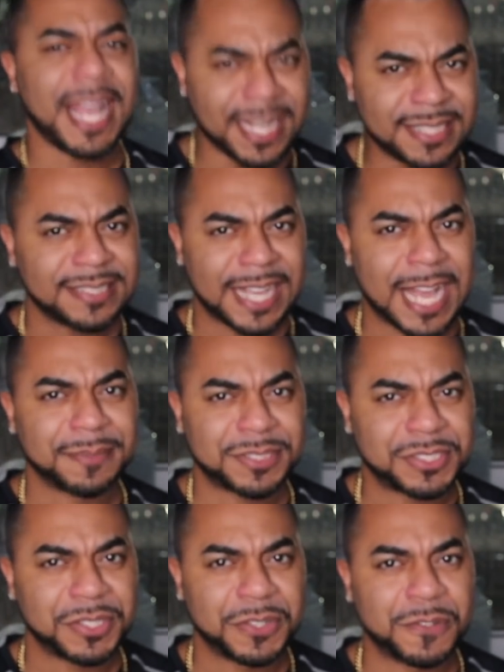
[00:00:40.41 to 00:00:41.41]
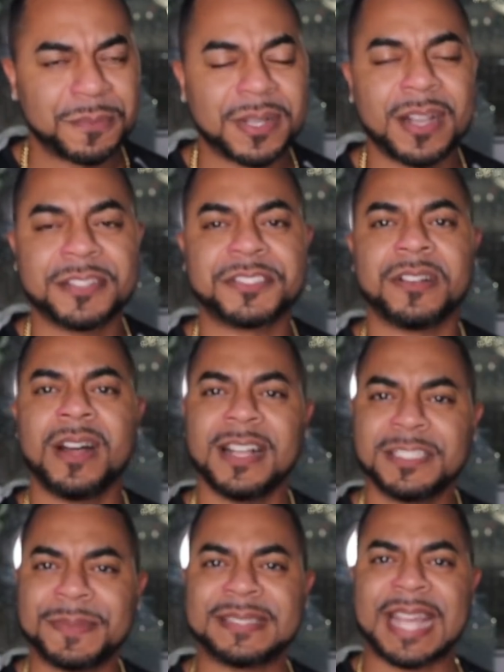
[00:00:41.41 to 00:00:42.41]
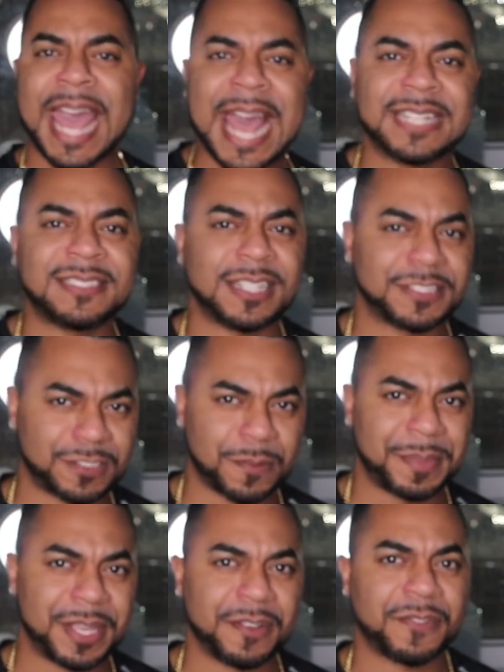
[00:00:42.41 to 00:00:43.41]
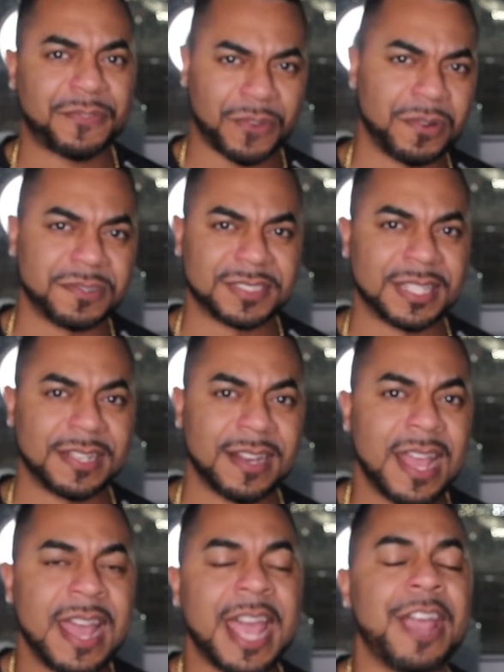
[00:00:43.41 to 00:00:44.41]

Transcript: anytime soon because her husband's assets are being frozen